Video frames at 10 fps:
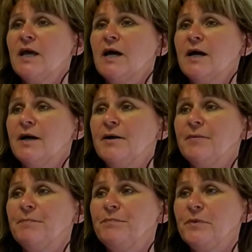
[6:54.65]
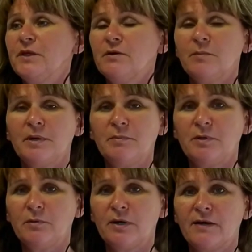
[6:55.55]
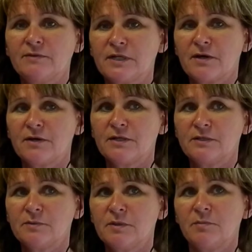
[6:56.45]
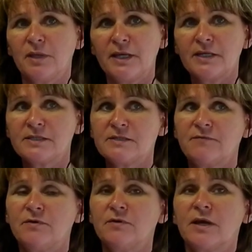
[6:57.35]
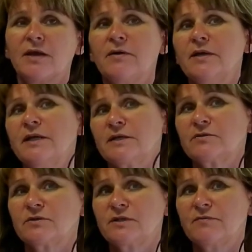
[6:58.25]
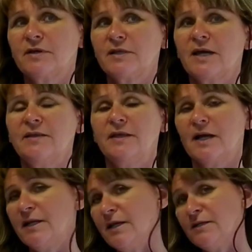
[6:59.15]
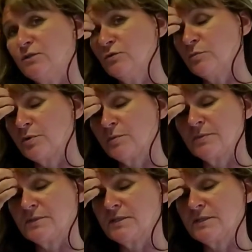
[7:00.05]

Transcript: Maybe you won't have to carry as many blankets if you're carrying extra stuff like that. And they kind of had dual purpose.